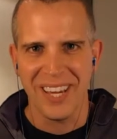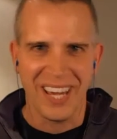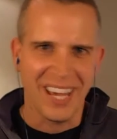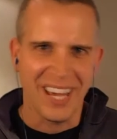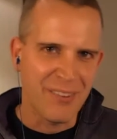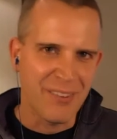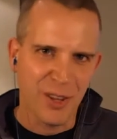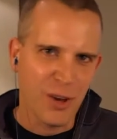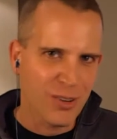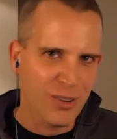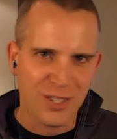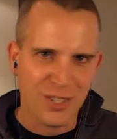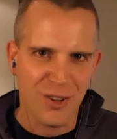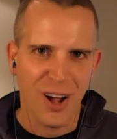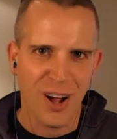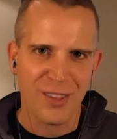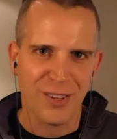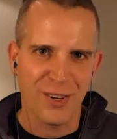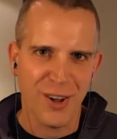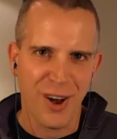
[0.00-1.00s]
even though it's
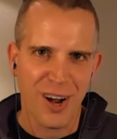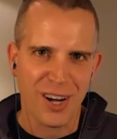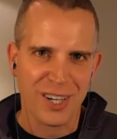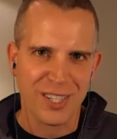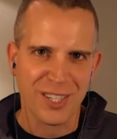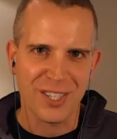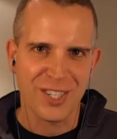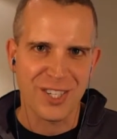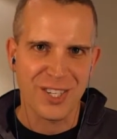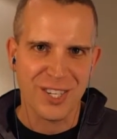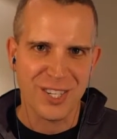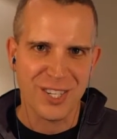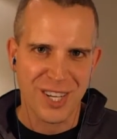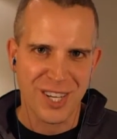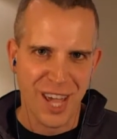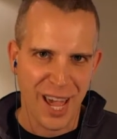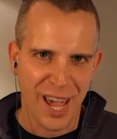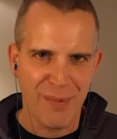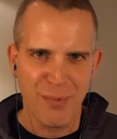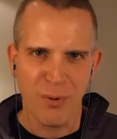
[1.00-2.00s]
not the DOCSIS
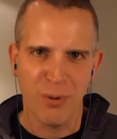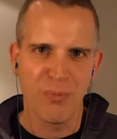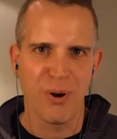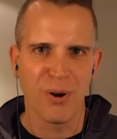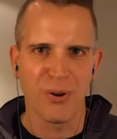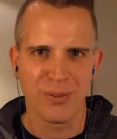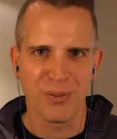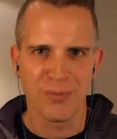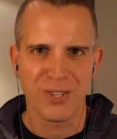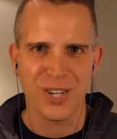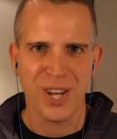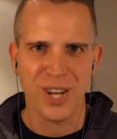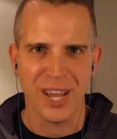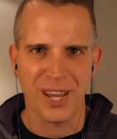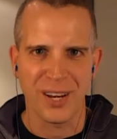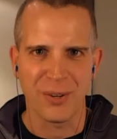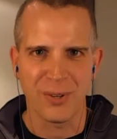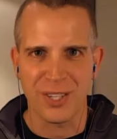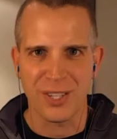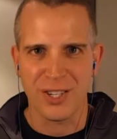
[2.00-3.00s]
cable modem
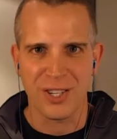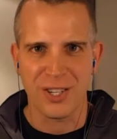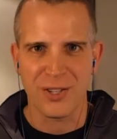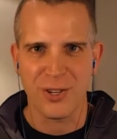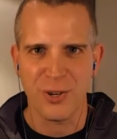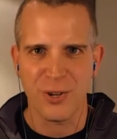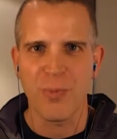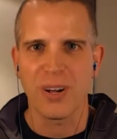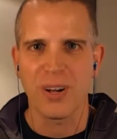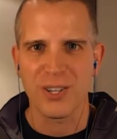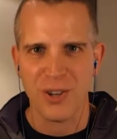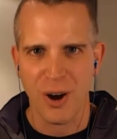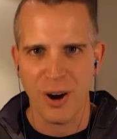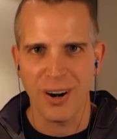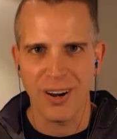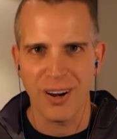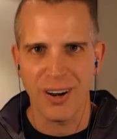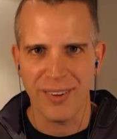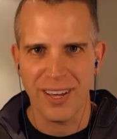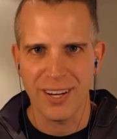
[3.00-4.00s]
channel, it's just too much
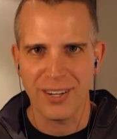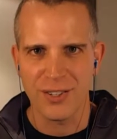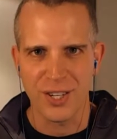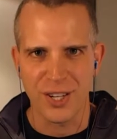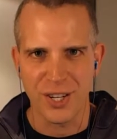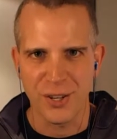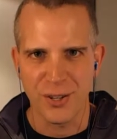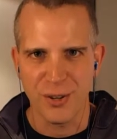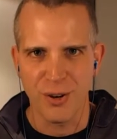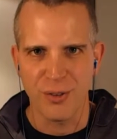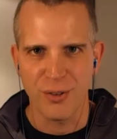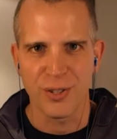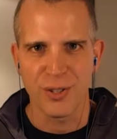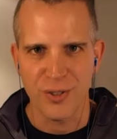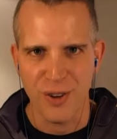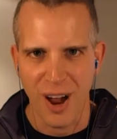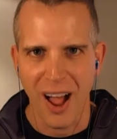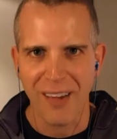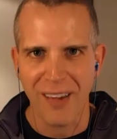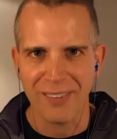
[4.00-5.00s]
RF energy. You're
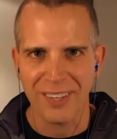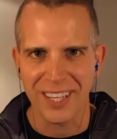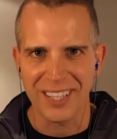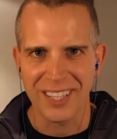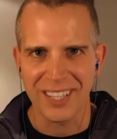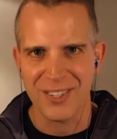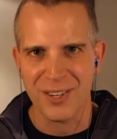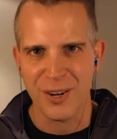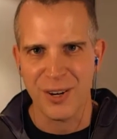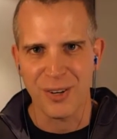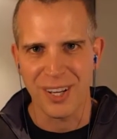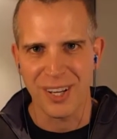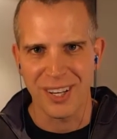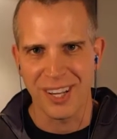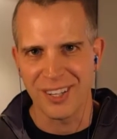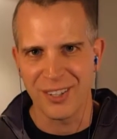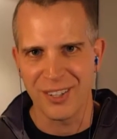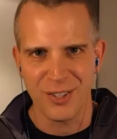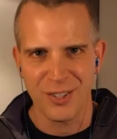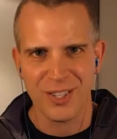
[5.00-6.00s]
overdriving it. So,
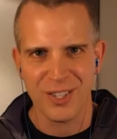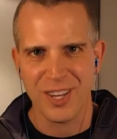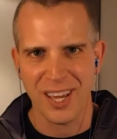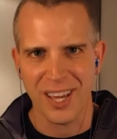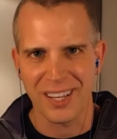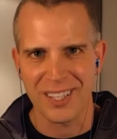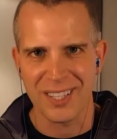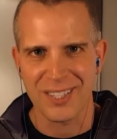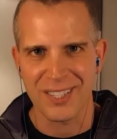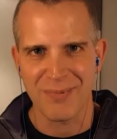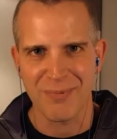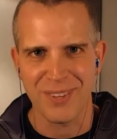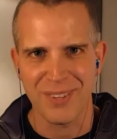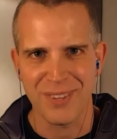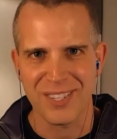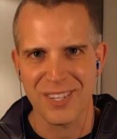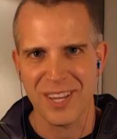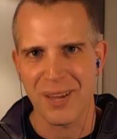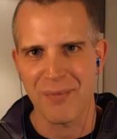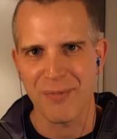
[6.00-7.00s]
and you're yeah. saying it's the
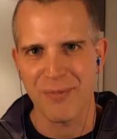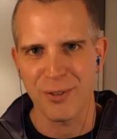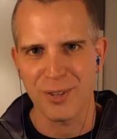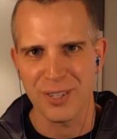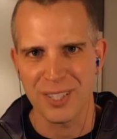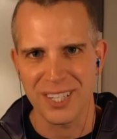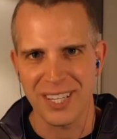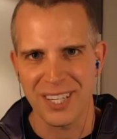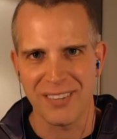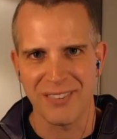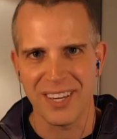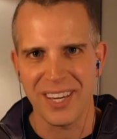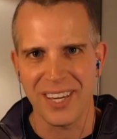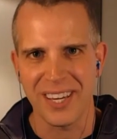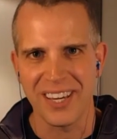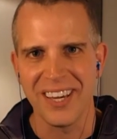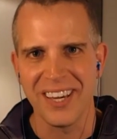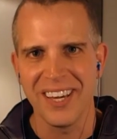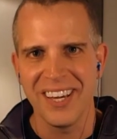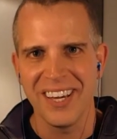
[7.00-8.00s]
same for a
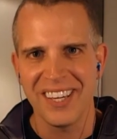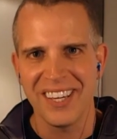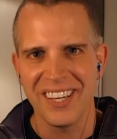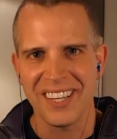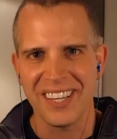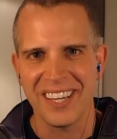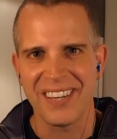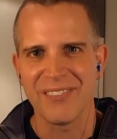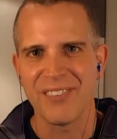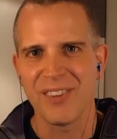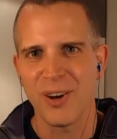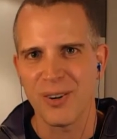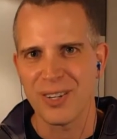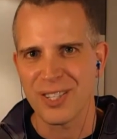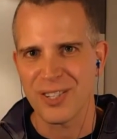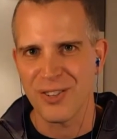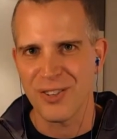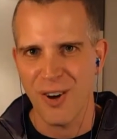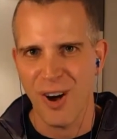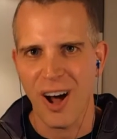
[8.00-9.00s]
TV, even though
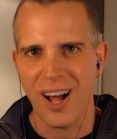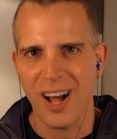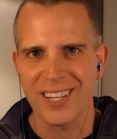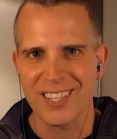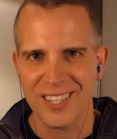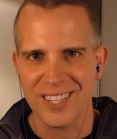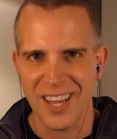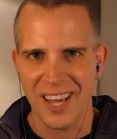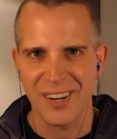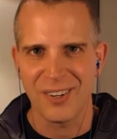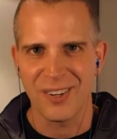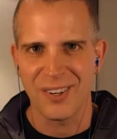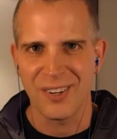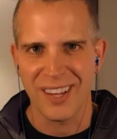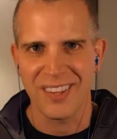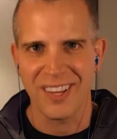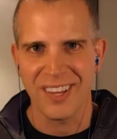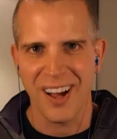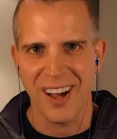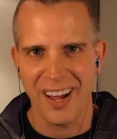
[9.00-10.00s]
it's not centered
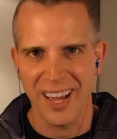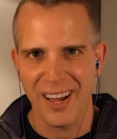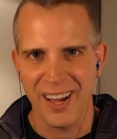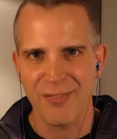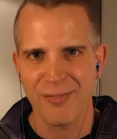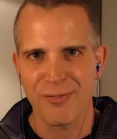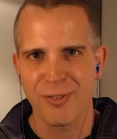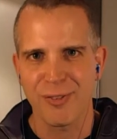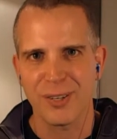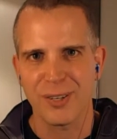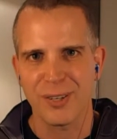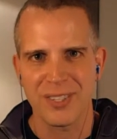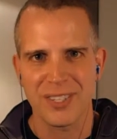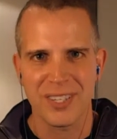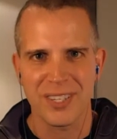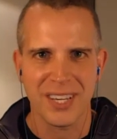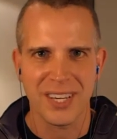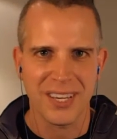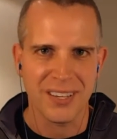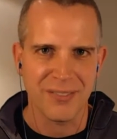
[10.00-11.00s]
at the IF
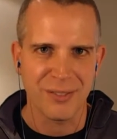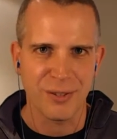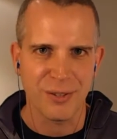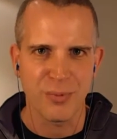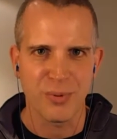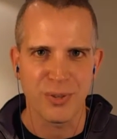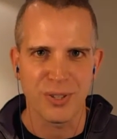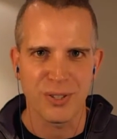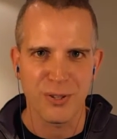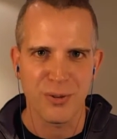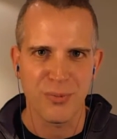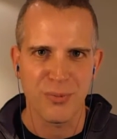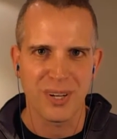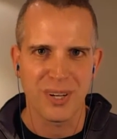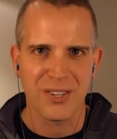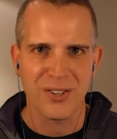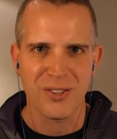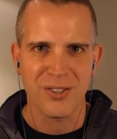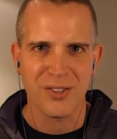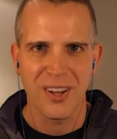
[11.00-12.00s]
frequency. If you put too
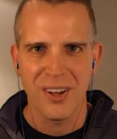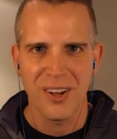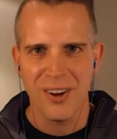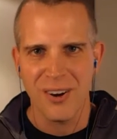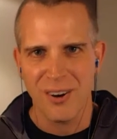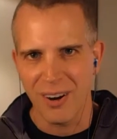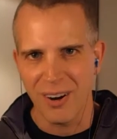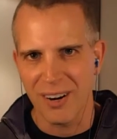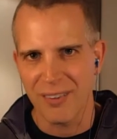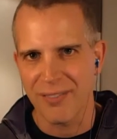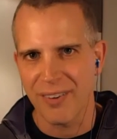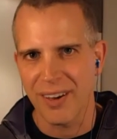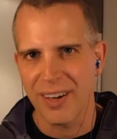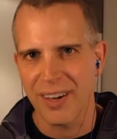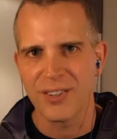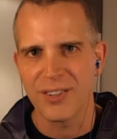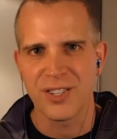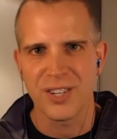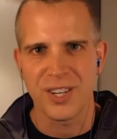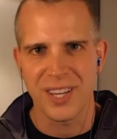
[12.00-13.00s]
much RF
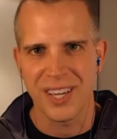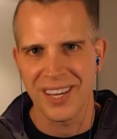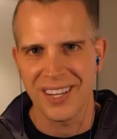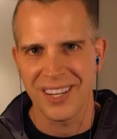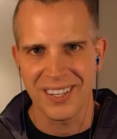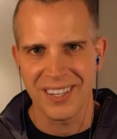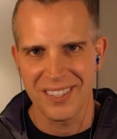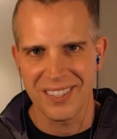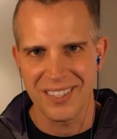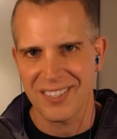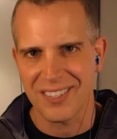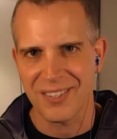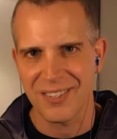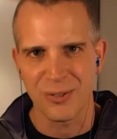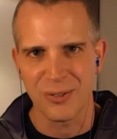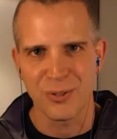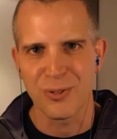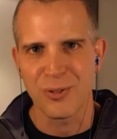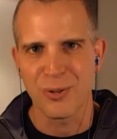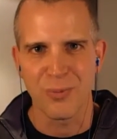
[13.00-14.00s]
energy in, it's
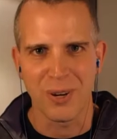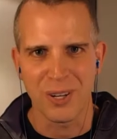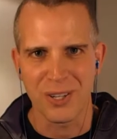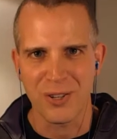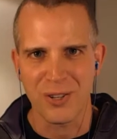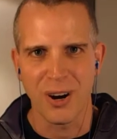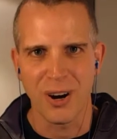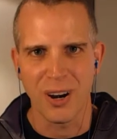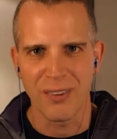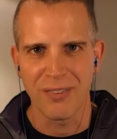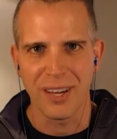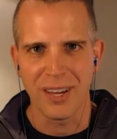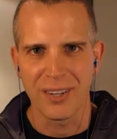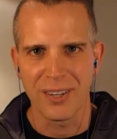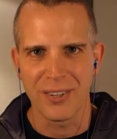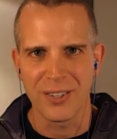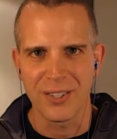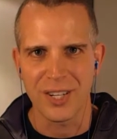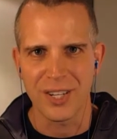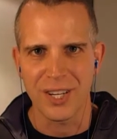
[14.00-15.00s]
still too much RF
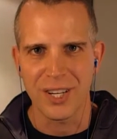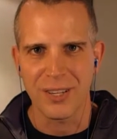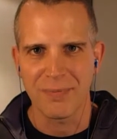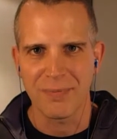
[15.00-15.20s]
energy.